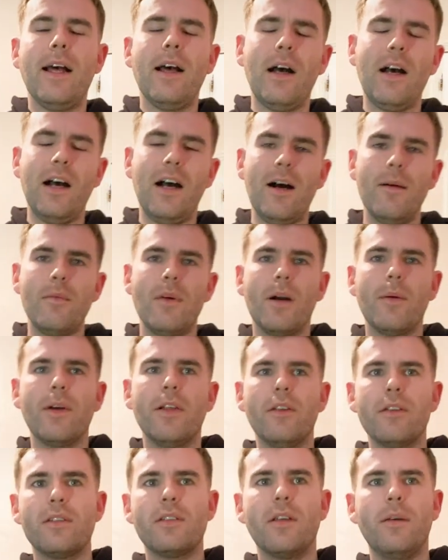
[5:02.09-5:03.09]
Um, I
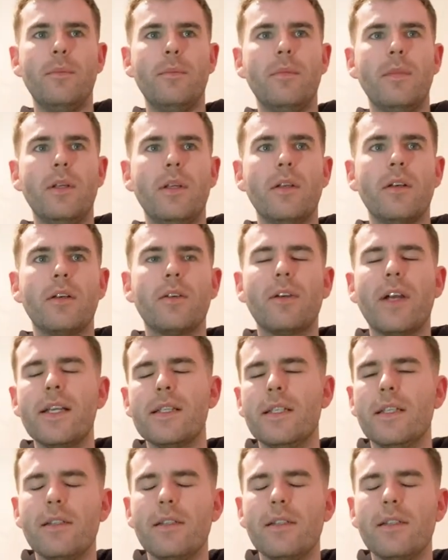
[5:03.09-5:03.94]
went on some crazy